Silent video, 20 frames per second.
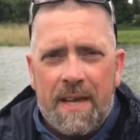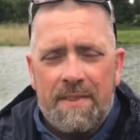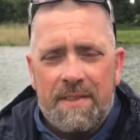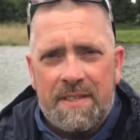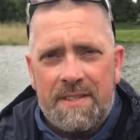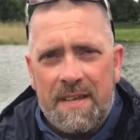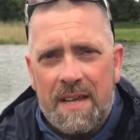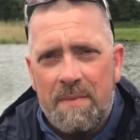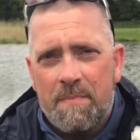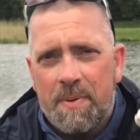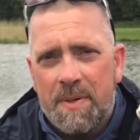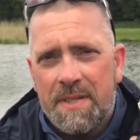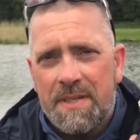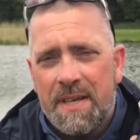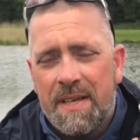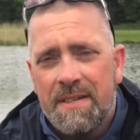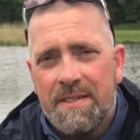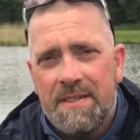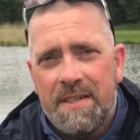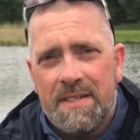the
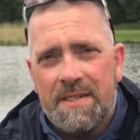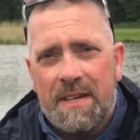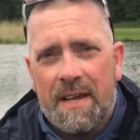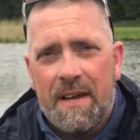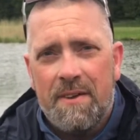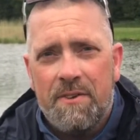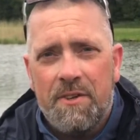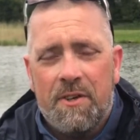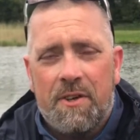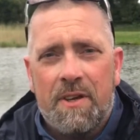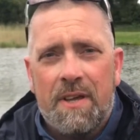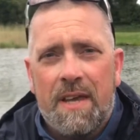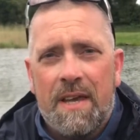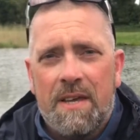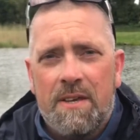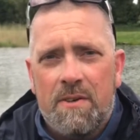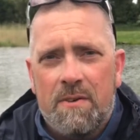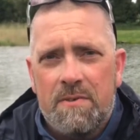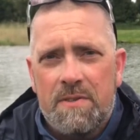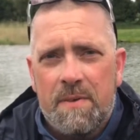10% discount you can
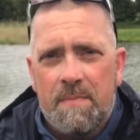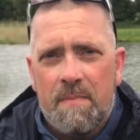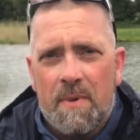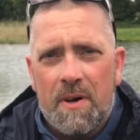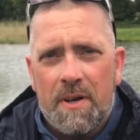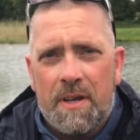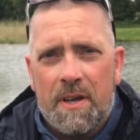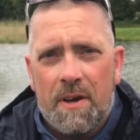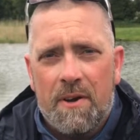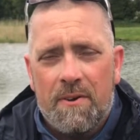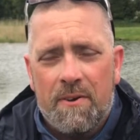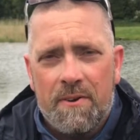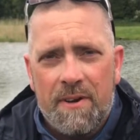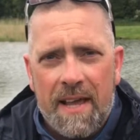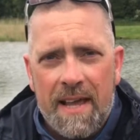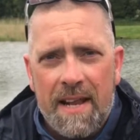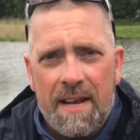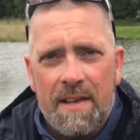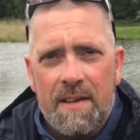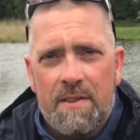get using my code on
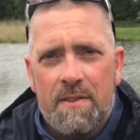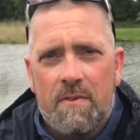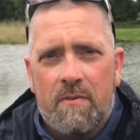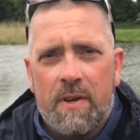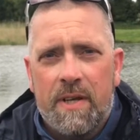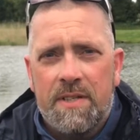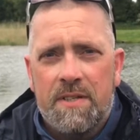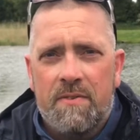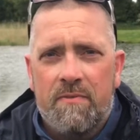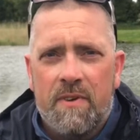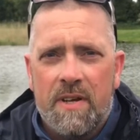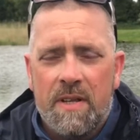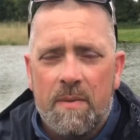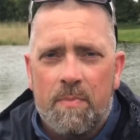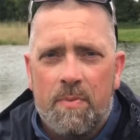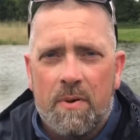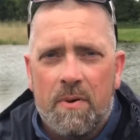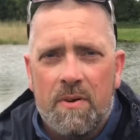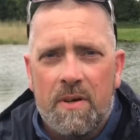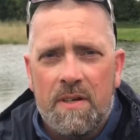any of the Rigged and Ready
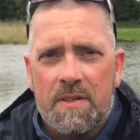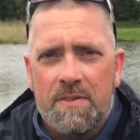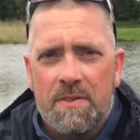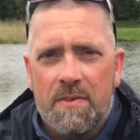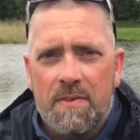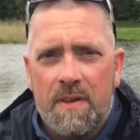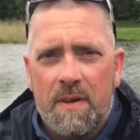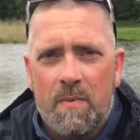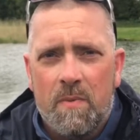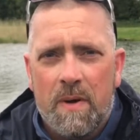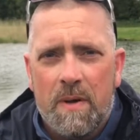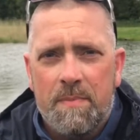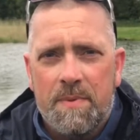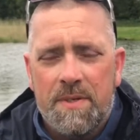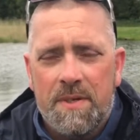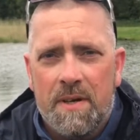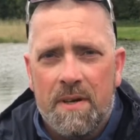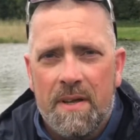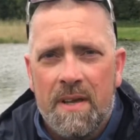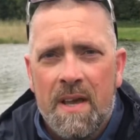products on their
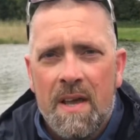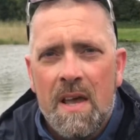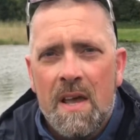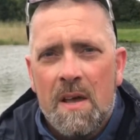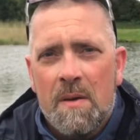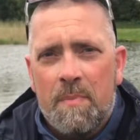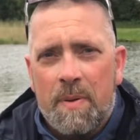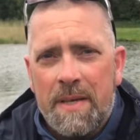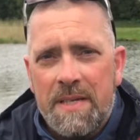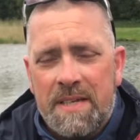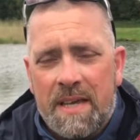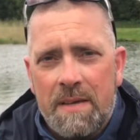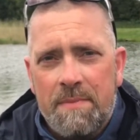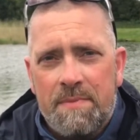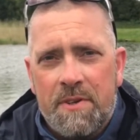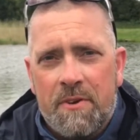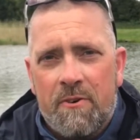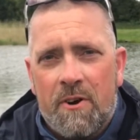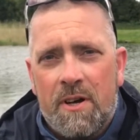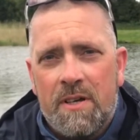website. Please
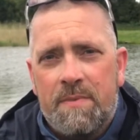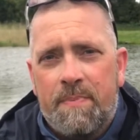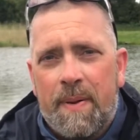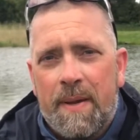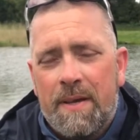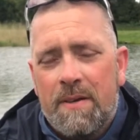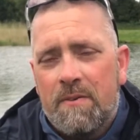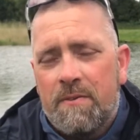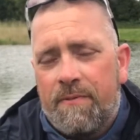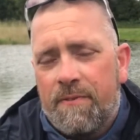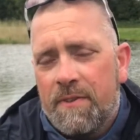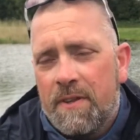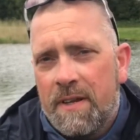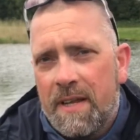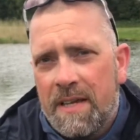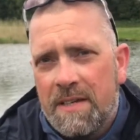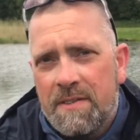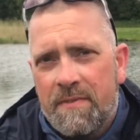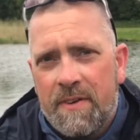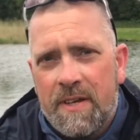keep your eyes peeled for the
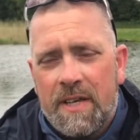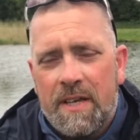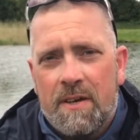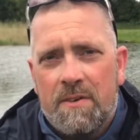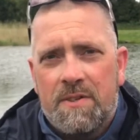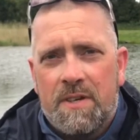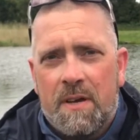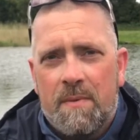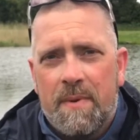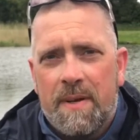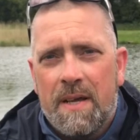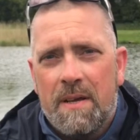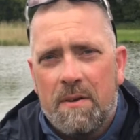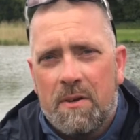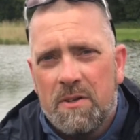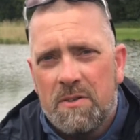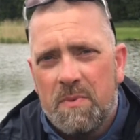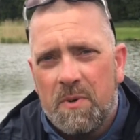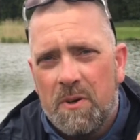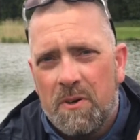next videos coming out
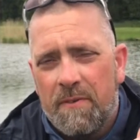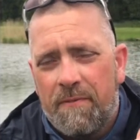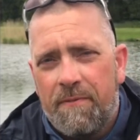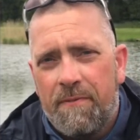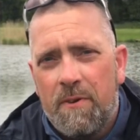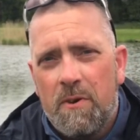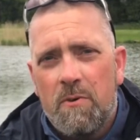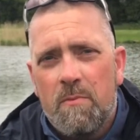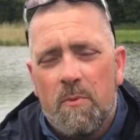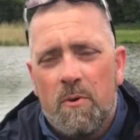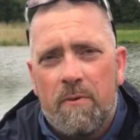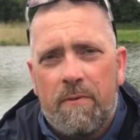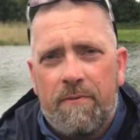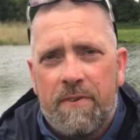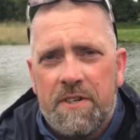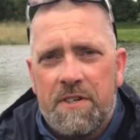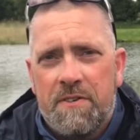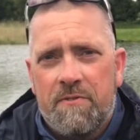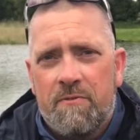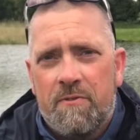because we've got a few more
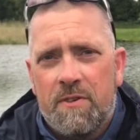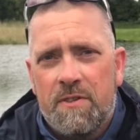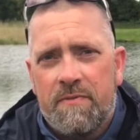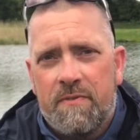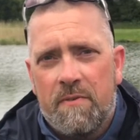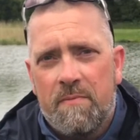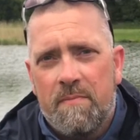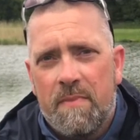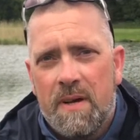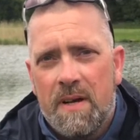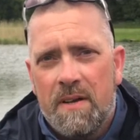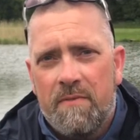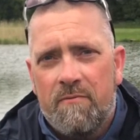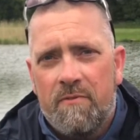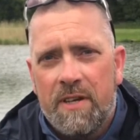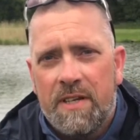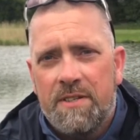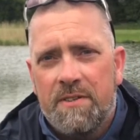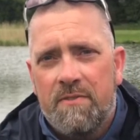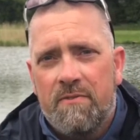fishing rods from
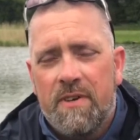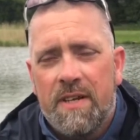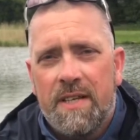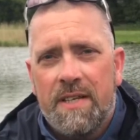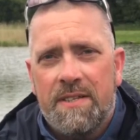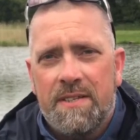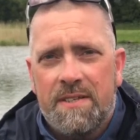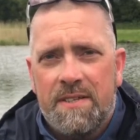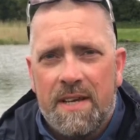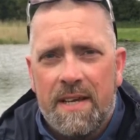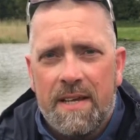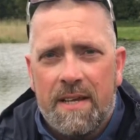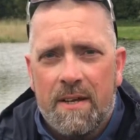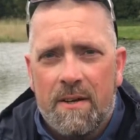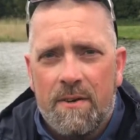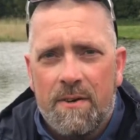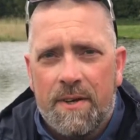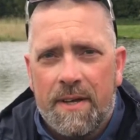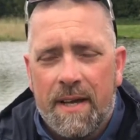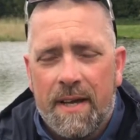Rigged and Ready to take a
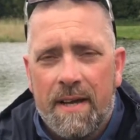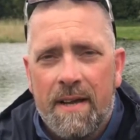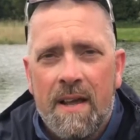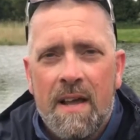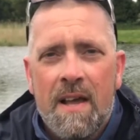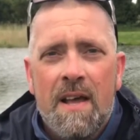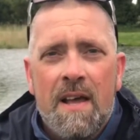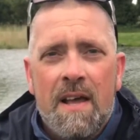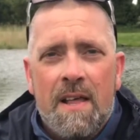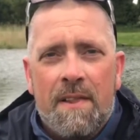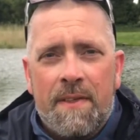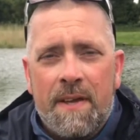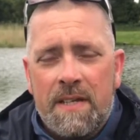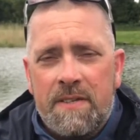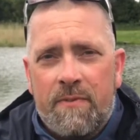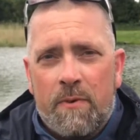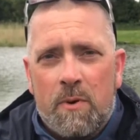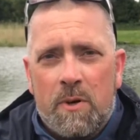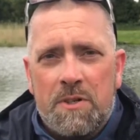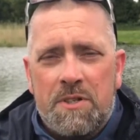look at.
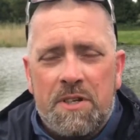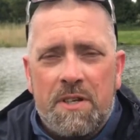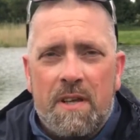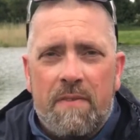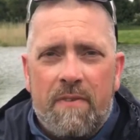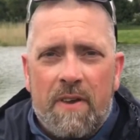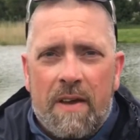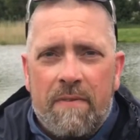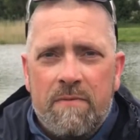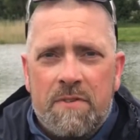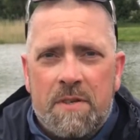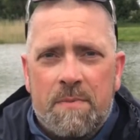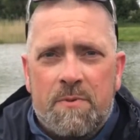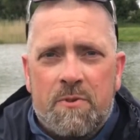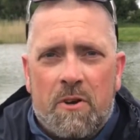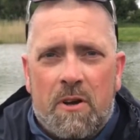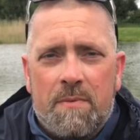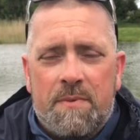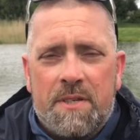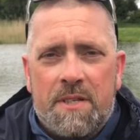Thanks for watching. If you haven't
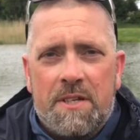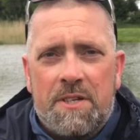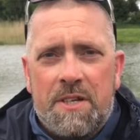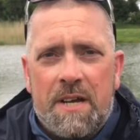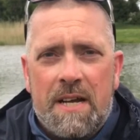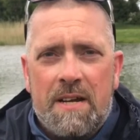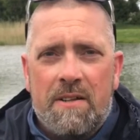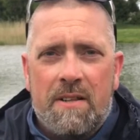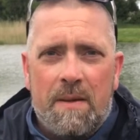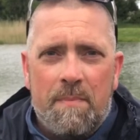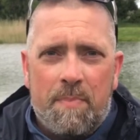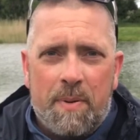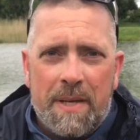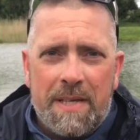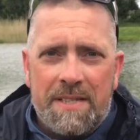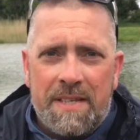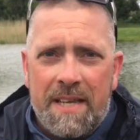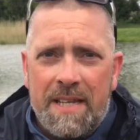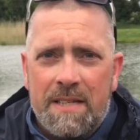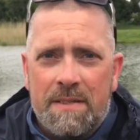subscribed to the channel, then
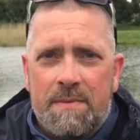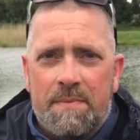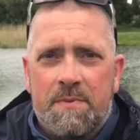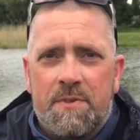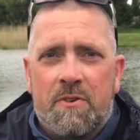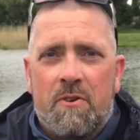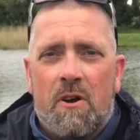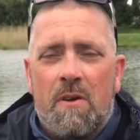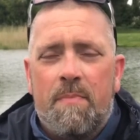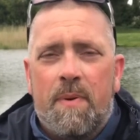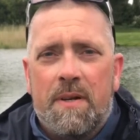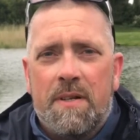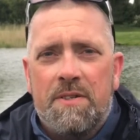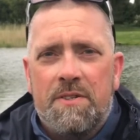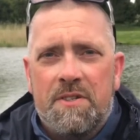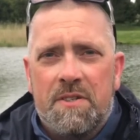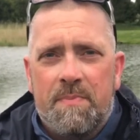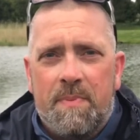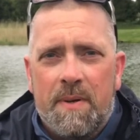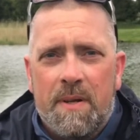please hit the subscribe button
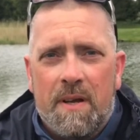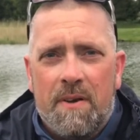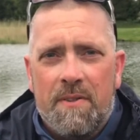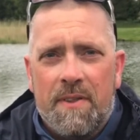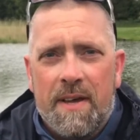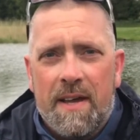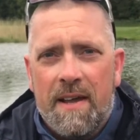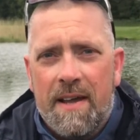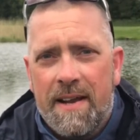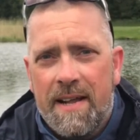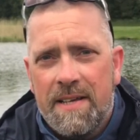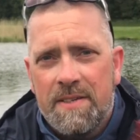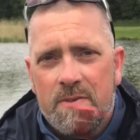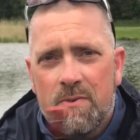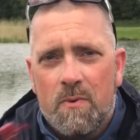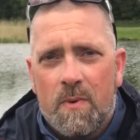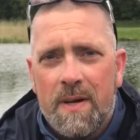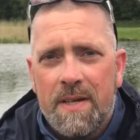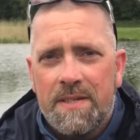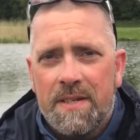just below there, and as
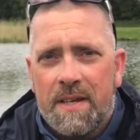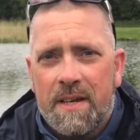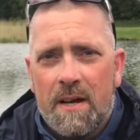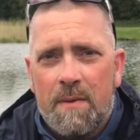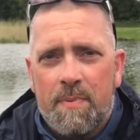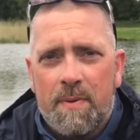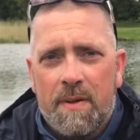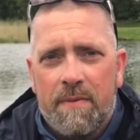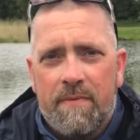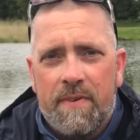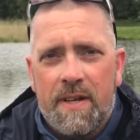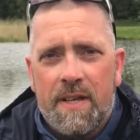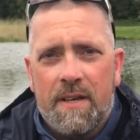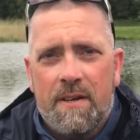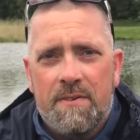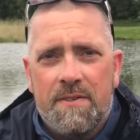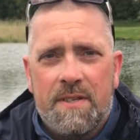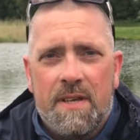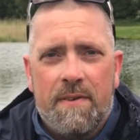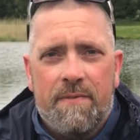always, a couple of
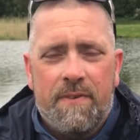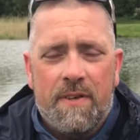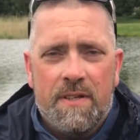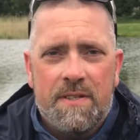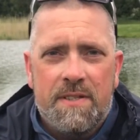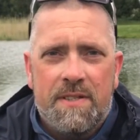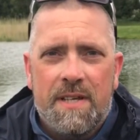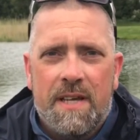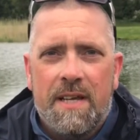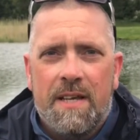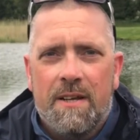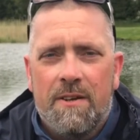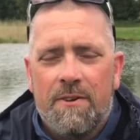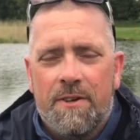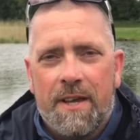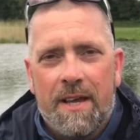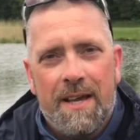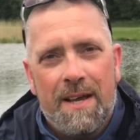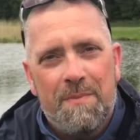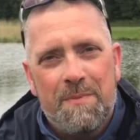videos there for you to take a
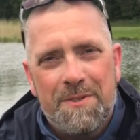look at, and we'll